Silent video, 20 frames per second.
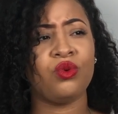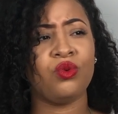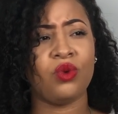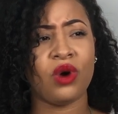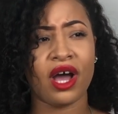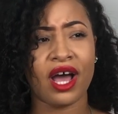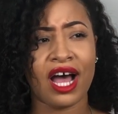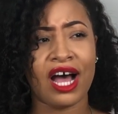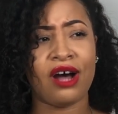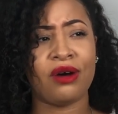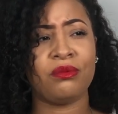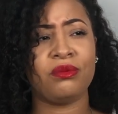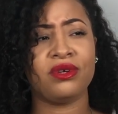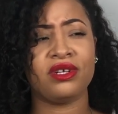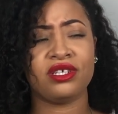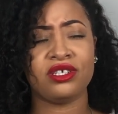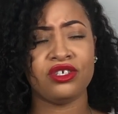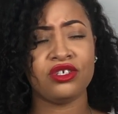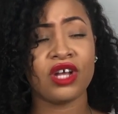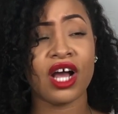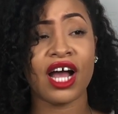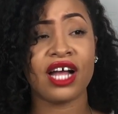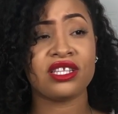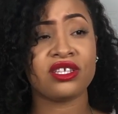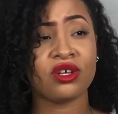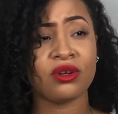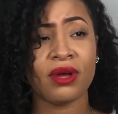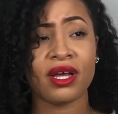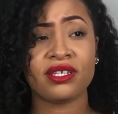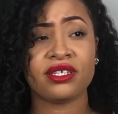But
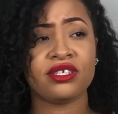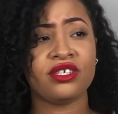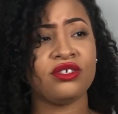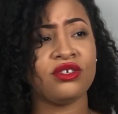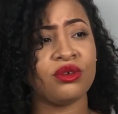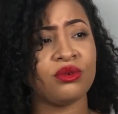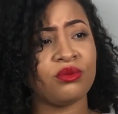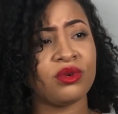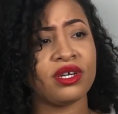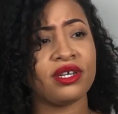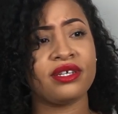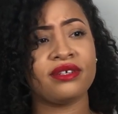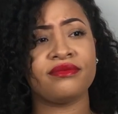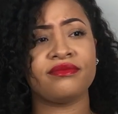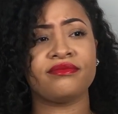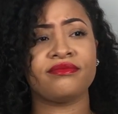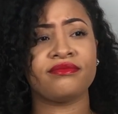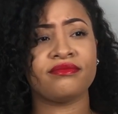I said, you know what?